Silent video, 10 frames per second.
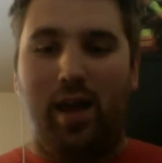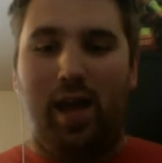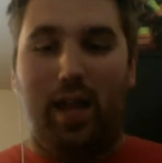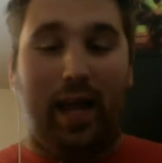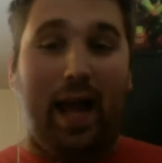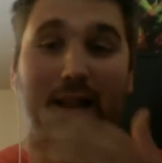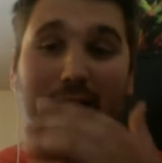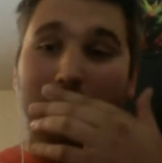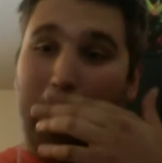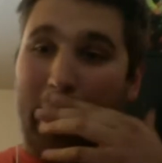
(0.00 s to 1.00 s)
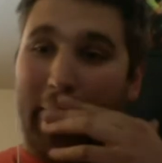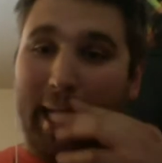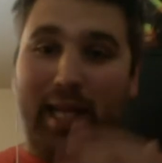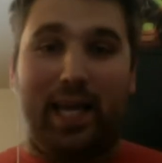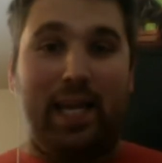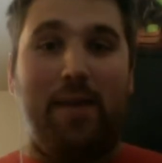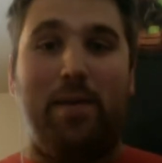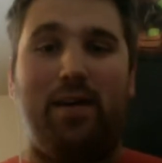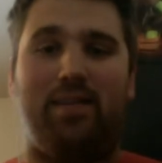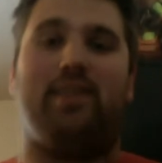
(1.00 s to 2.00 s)
And like I love it when I get like an
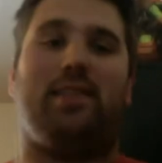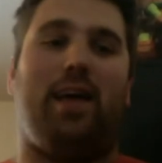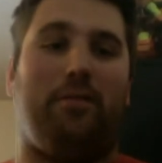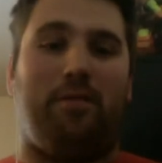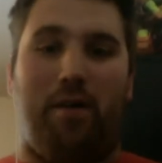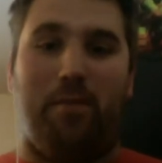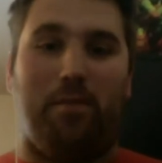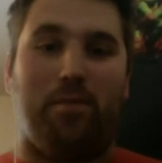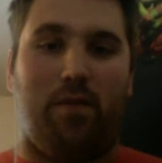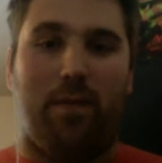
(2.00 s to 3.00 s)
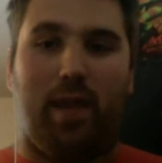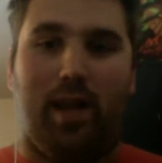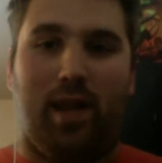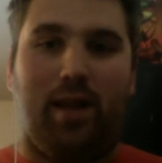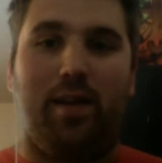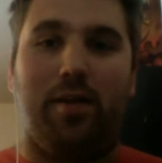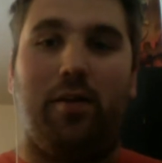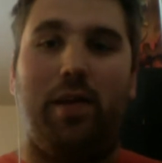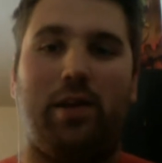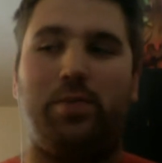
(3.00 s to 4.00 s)
email and it's like from Gideon, you
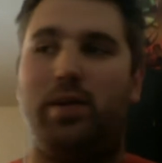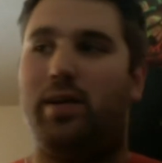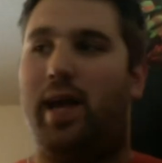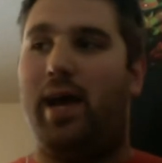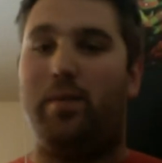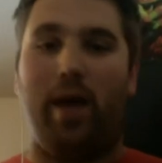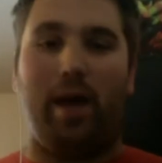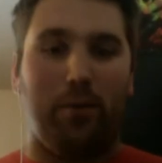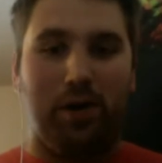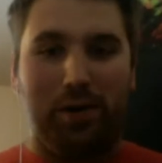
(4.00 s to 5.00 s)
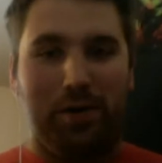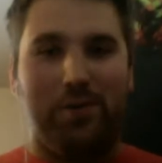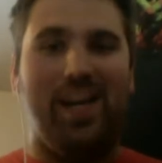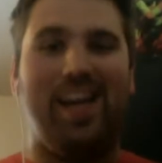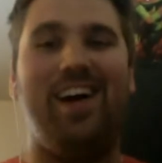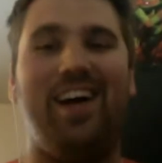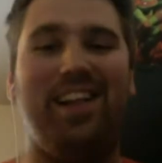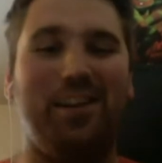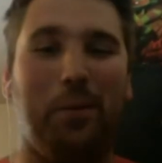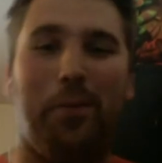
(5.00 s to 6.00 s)
know, the entrepreneur dad. I'm like, woohoo, you know, a
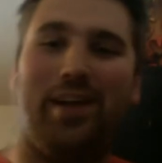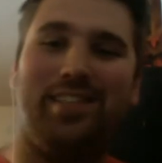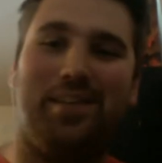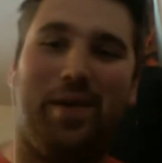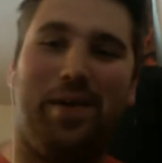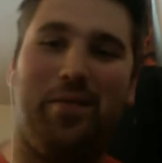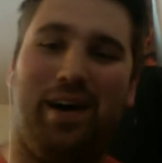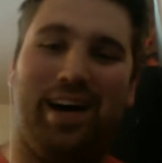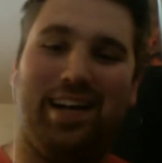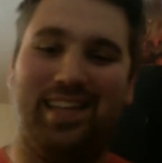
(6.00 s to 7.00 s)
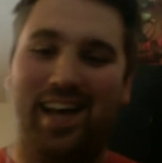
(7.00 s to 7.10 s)
little present in my inbox.